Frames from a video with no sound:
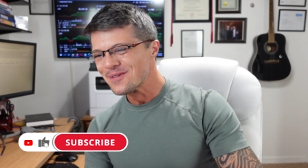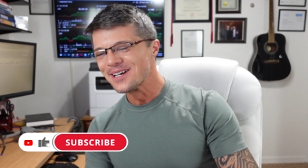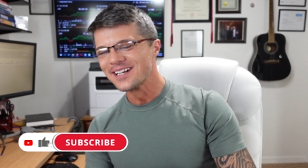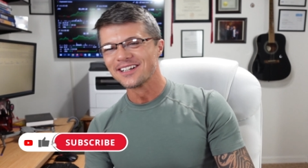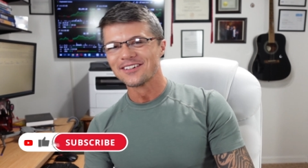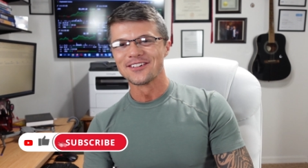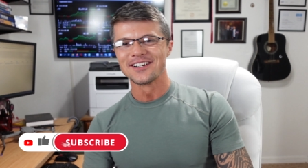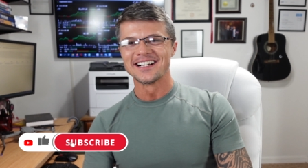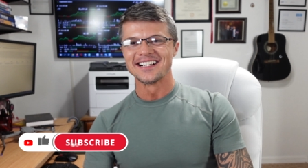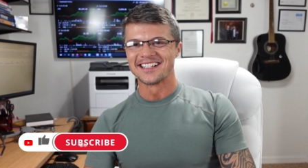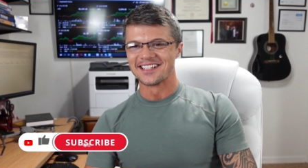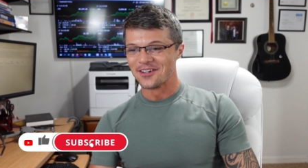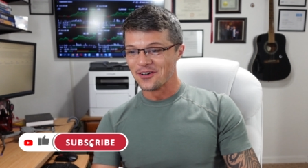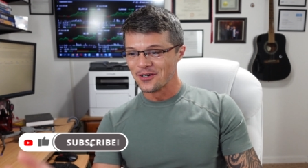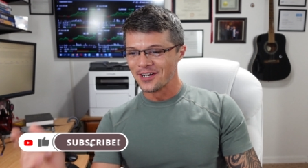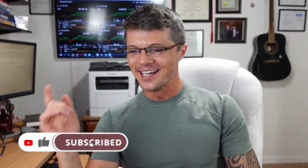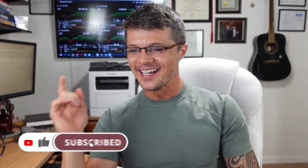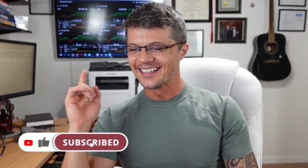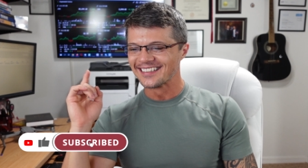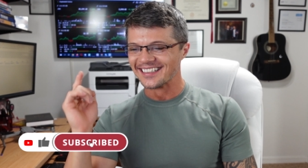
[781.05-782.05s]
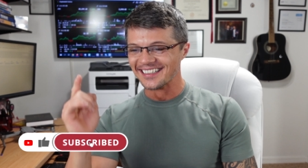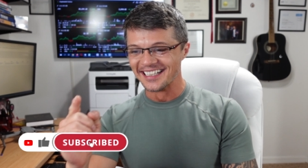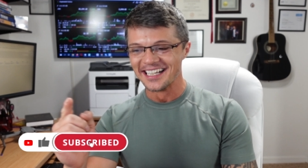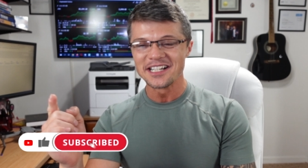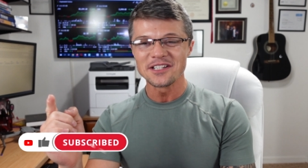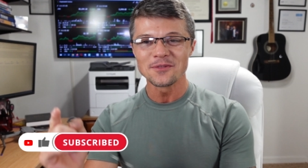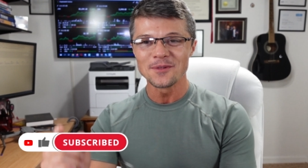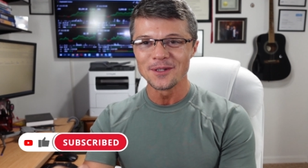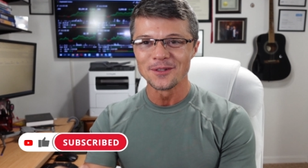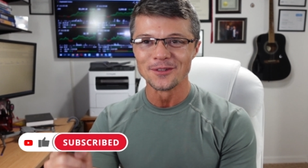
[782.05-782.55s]
pretty crazy. Okay, the
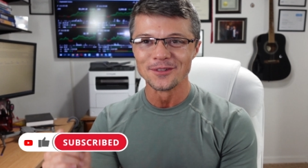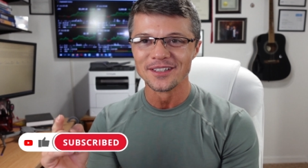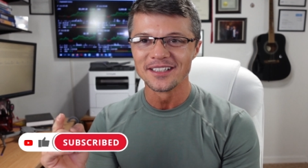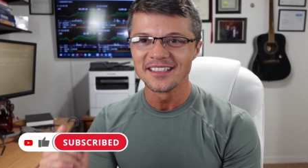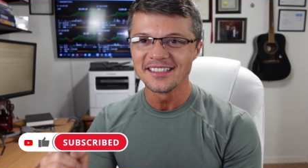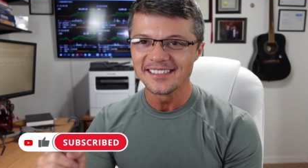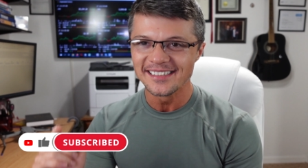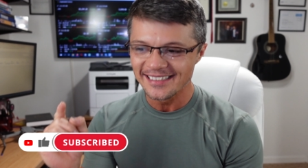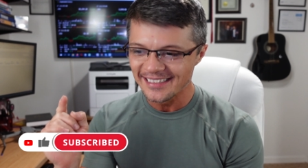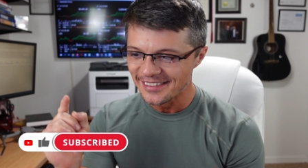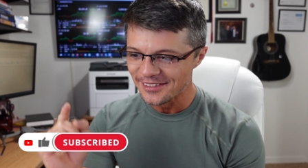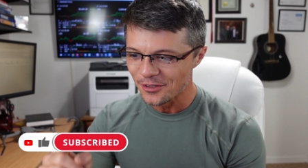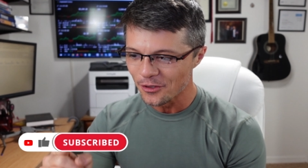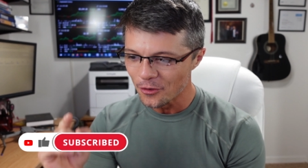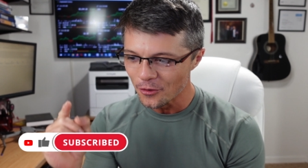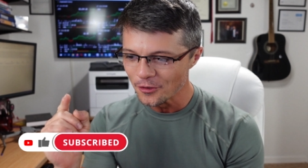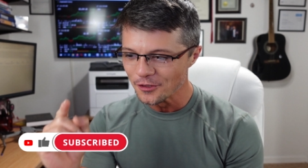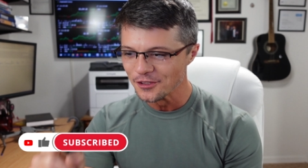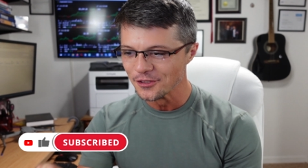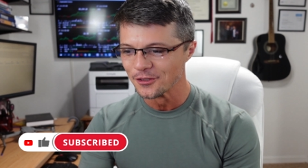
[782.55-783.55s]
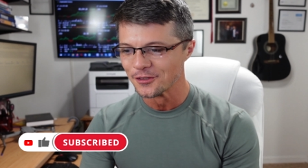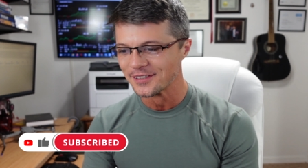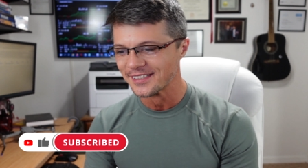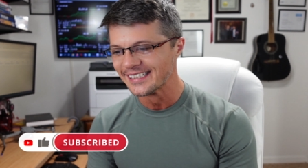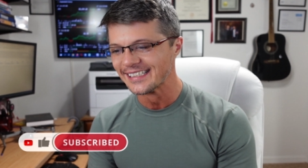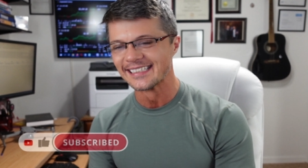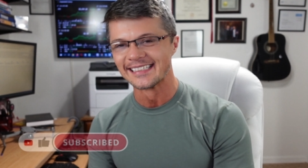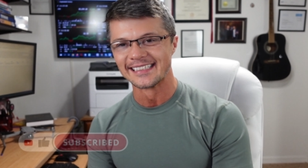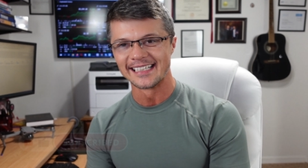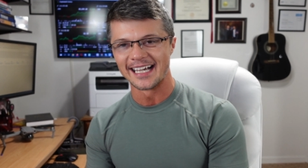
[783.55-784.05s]
next one on the list is also
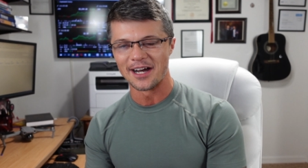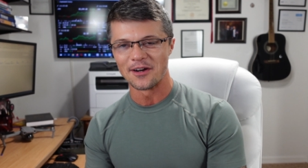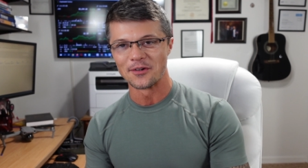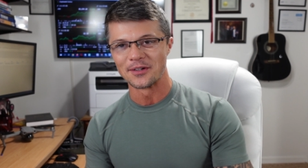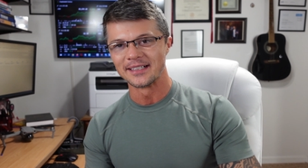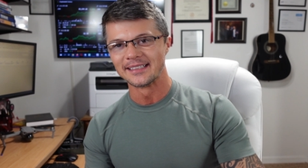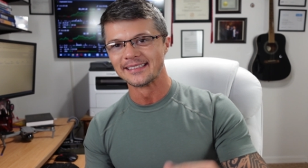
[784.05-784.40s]
Sig Sauer.